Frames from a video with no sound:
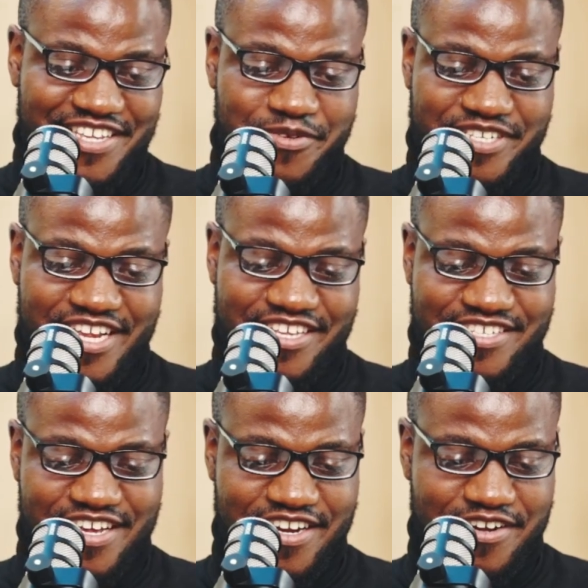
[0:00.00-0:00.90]
He was like,
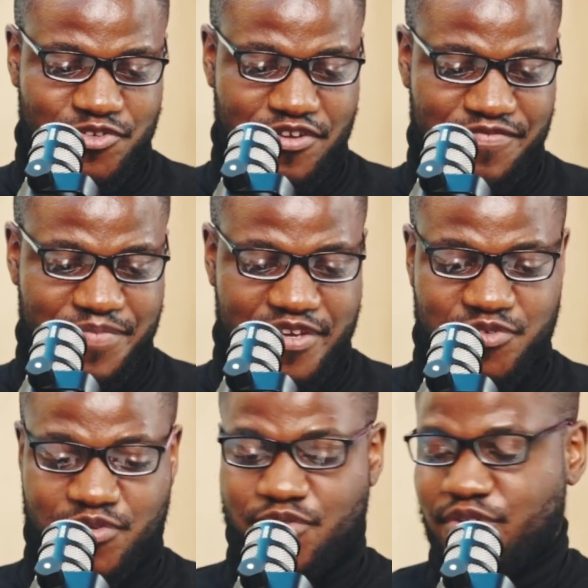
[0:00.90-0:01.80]
he's cutting us off
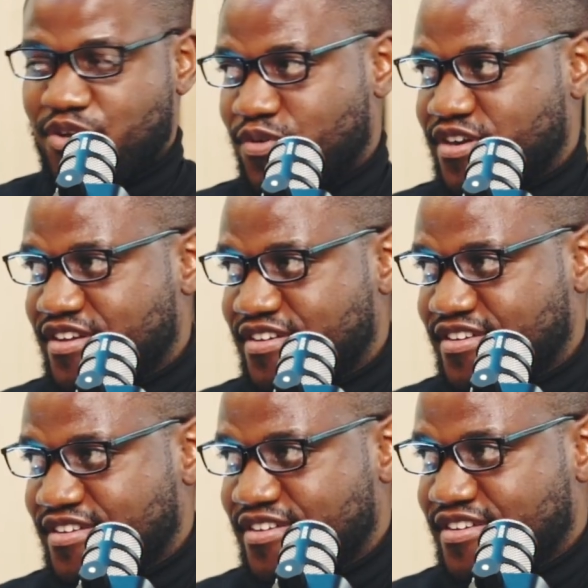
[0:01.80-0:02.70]
because we're not going to work,
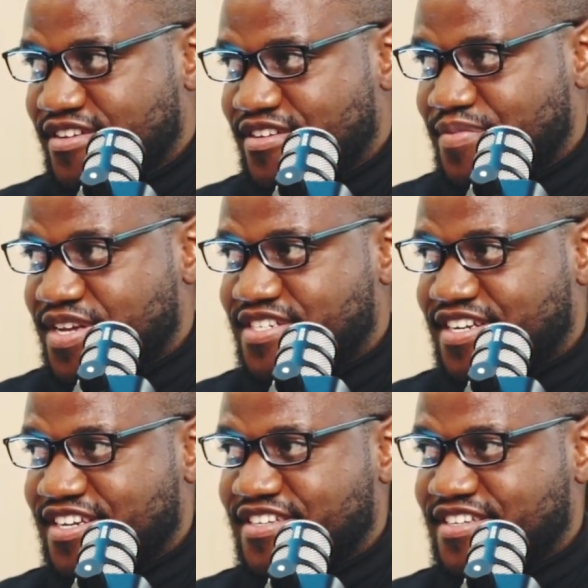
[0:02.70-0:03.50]
basically.